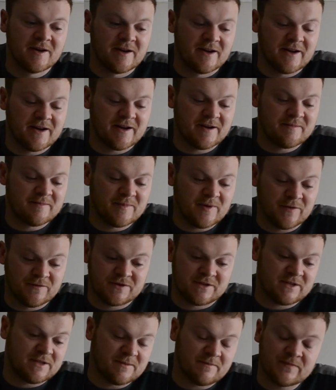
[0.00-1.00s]

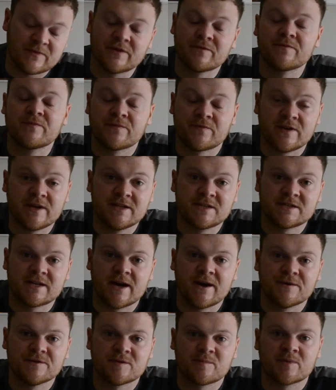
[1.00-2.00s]
Obviously the feed
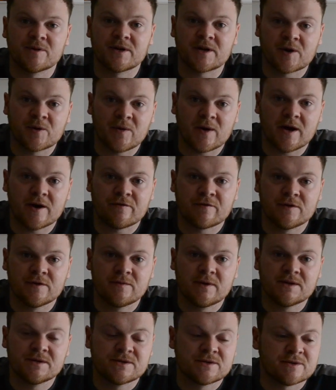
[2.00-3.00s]
sales are pretty quiet through the
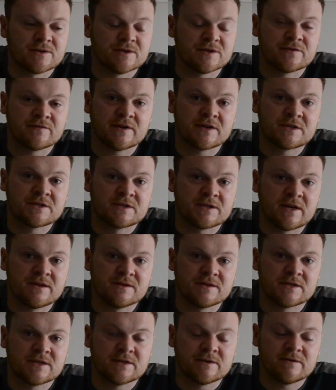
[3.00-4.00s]
winter, as fish
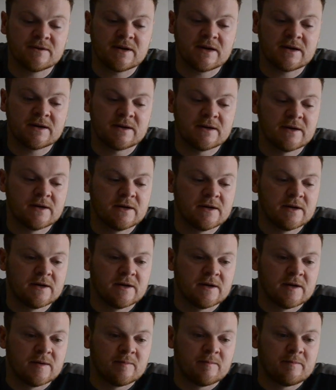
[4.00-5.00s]
tend to
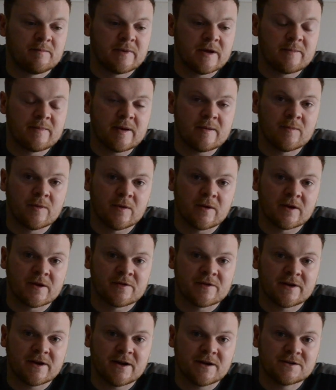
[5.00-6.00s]
be a bit more
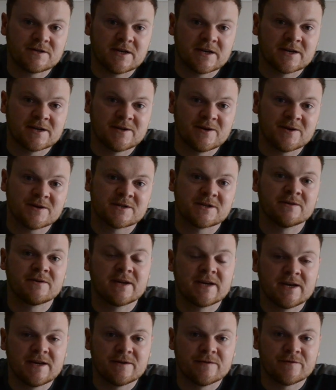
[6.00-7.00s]
lethargic and not so
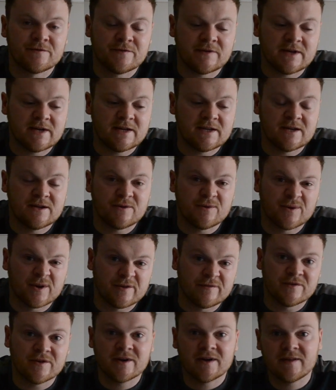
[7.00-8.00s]
keen on feeding or
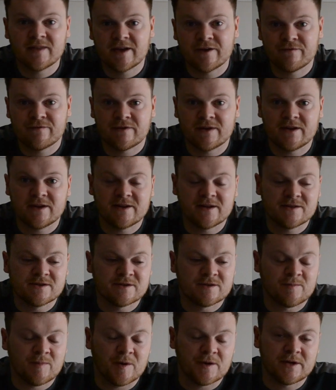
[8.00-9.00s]
converting their feed
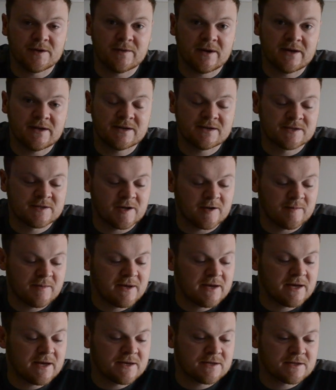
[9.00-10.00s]
into body weight this time of
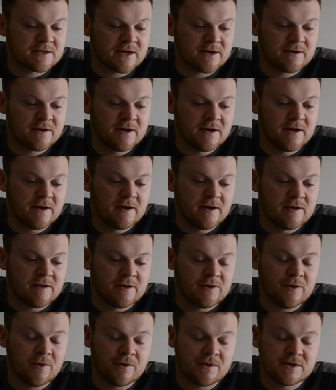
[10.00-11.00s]
year. So
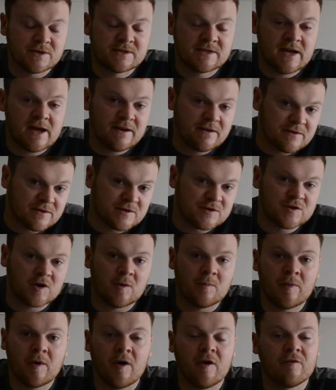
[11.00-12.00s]
the orders tend to
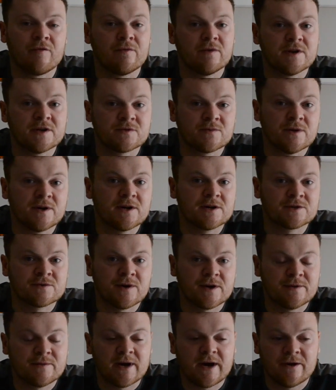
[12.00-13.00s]
drop off, which works
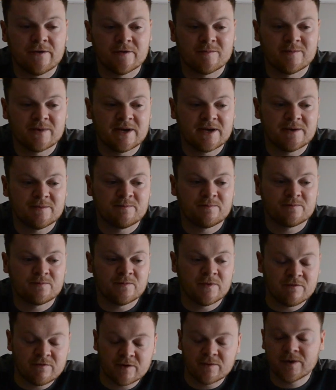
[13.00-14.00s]
quite well with me
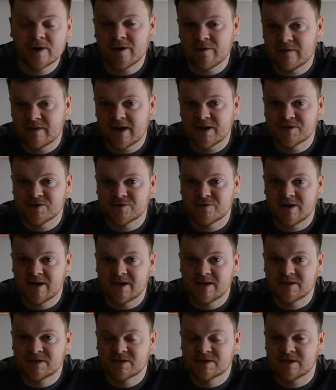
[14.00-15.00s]
with the work with Andrew
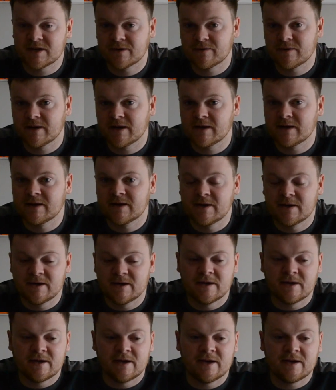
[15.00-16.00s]
Ellis. So
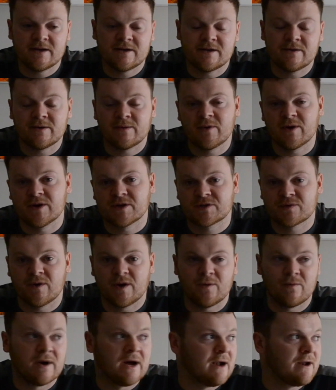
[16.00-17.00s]
it works
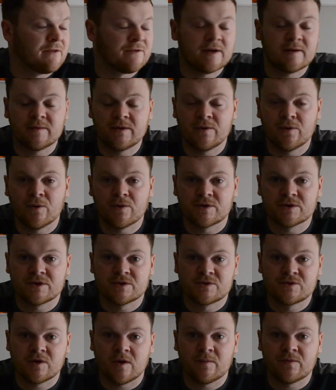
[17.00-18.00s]
quite well. I think the orders
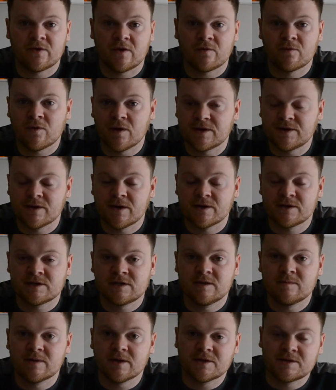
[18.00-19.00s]
have dropped off quite
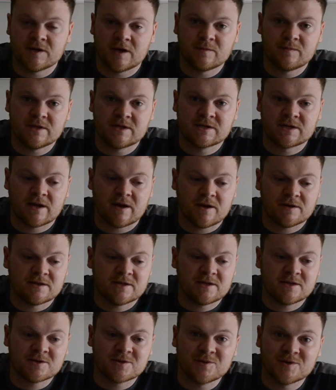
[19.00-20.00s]
nicely by the time we'd
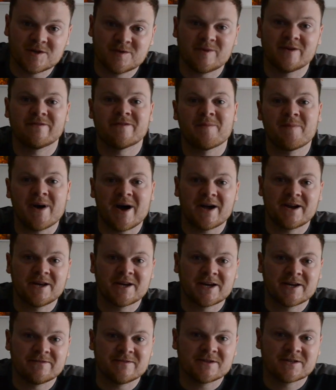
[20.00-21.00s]
started. It's always a bit of a panic
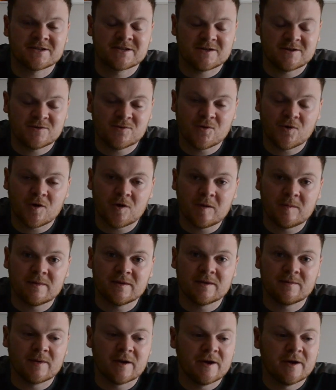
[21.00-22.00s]
if it's still warm
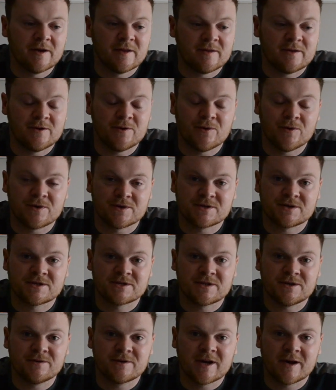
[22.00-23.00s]
and the orders are
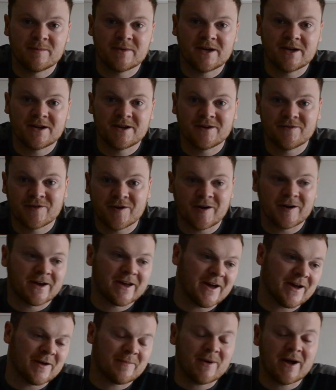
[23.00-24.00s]
still coming in. I've got to
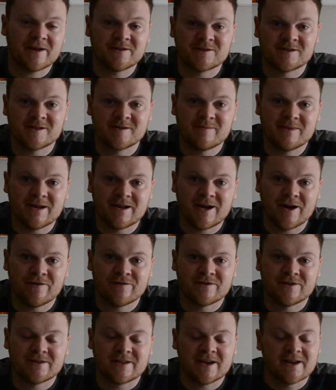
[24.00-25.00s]
get back to the mill
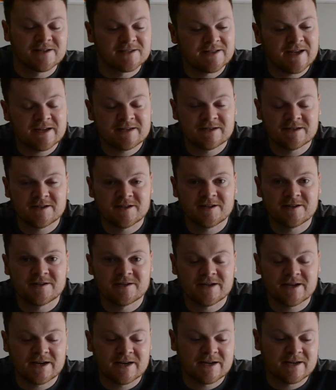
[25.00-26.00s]
after a day's netting
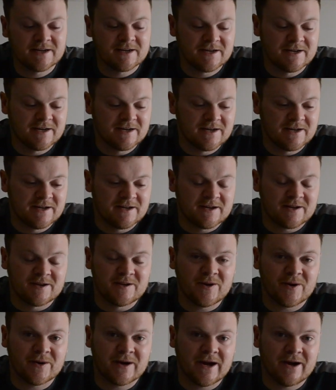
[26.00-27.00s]
and
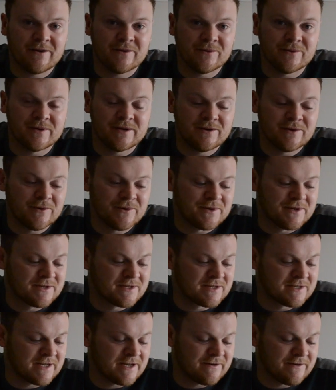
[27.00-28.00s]
knock out all the
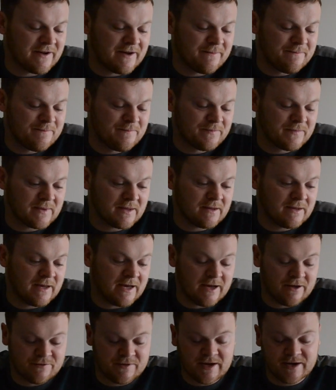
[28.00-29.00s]
orders. So
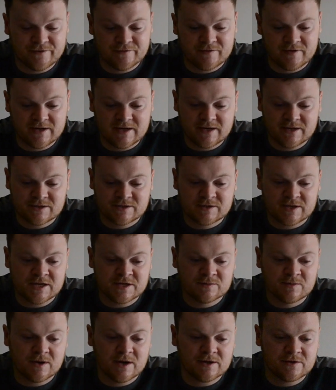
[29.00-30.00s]
yeah, thankfully
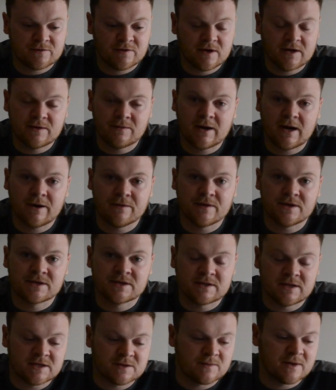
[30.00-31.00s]
it's worked really well
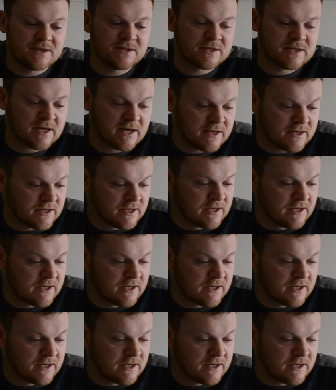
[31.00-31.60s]
this winter.